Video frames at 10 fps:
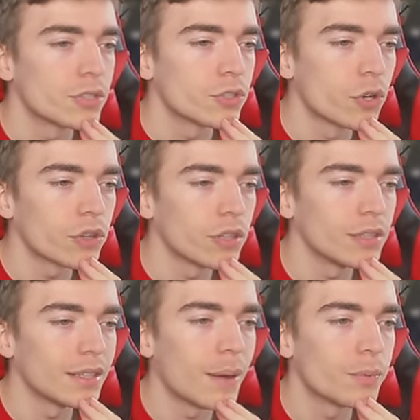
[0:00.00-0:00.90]

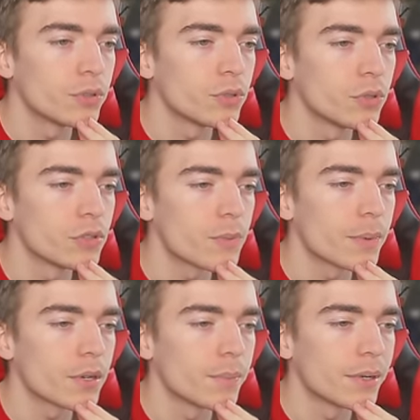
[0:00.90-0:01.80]
Chocolate Labradors,
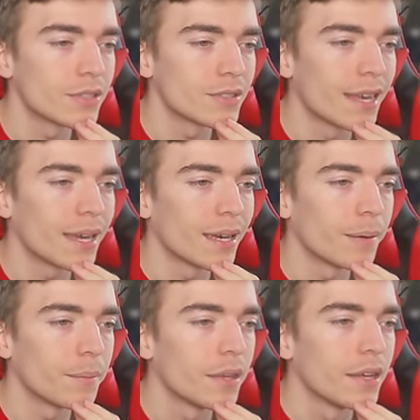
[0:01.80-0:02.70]
we got a bunch of
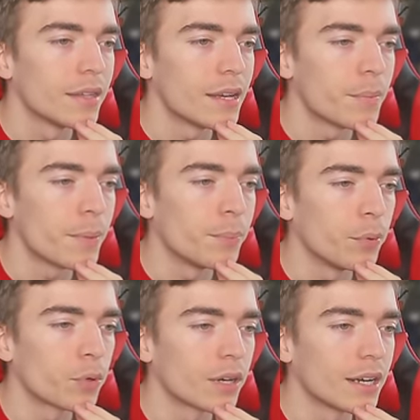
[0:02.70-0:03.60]
them. They're a bit
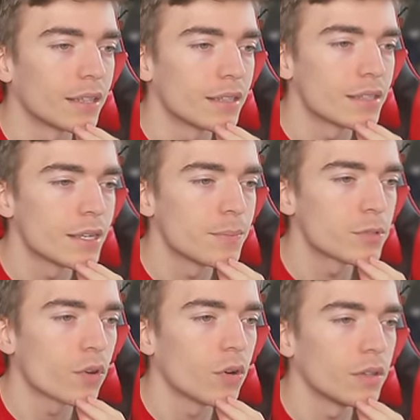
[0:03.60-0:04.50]
boring. Let's keep
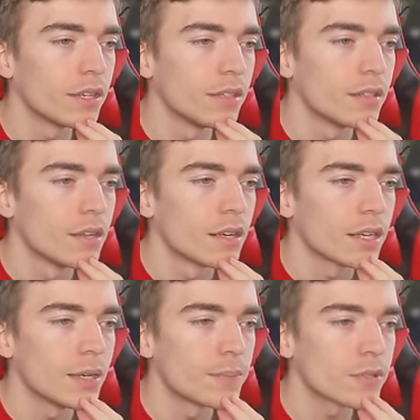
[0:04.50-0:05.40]
scrolling.
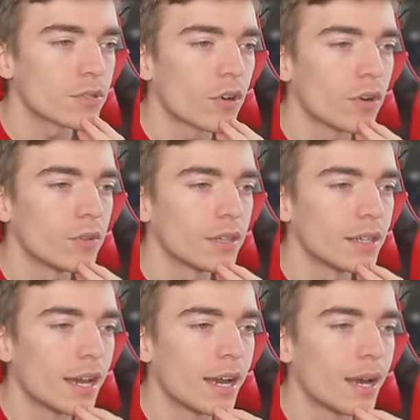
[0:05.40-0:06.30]

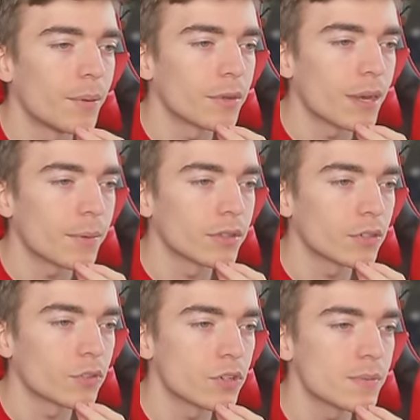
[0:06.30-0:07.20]
Yeah, we got
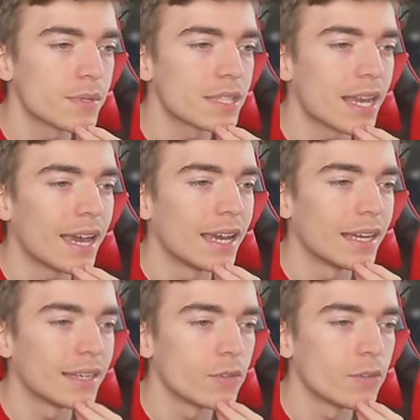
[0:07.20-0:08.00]
the Christmas egg.